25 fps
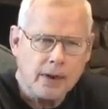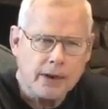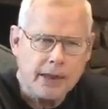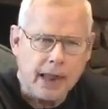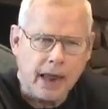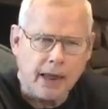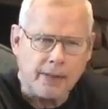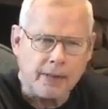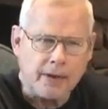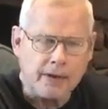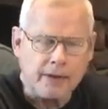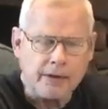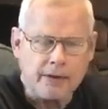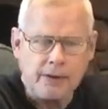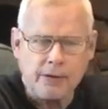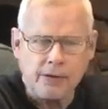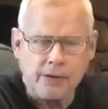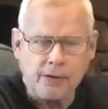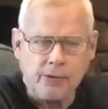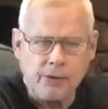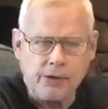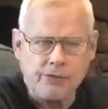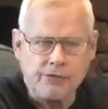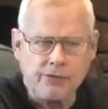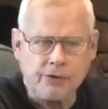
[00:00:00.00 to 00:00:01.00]
Yeah, the
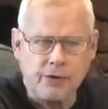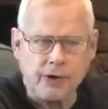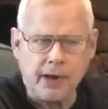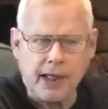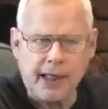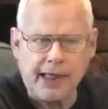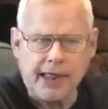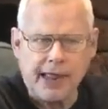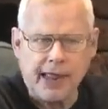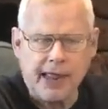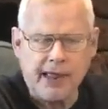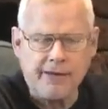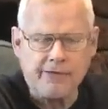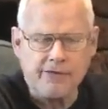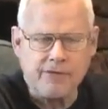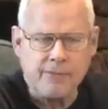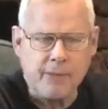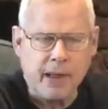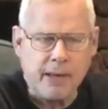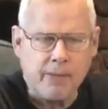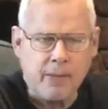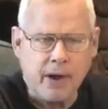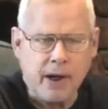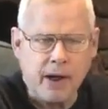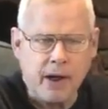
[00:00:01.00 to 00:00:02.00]
crystal I gave to
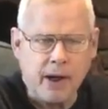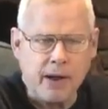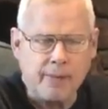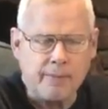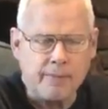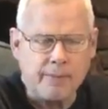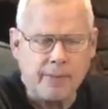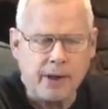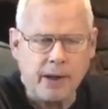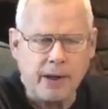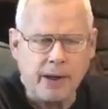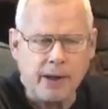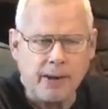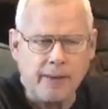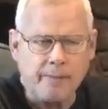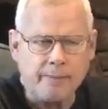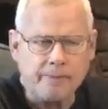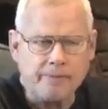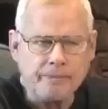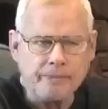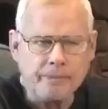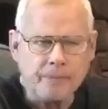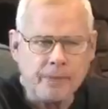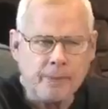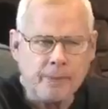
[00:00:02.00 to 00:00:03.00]
my mom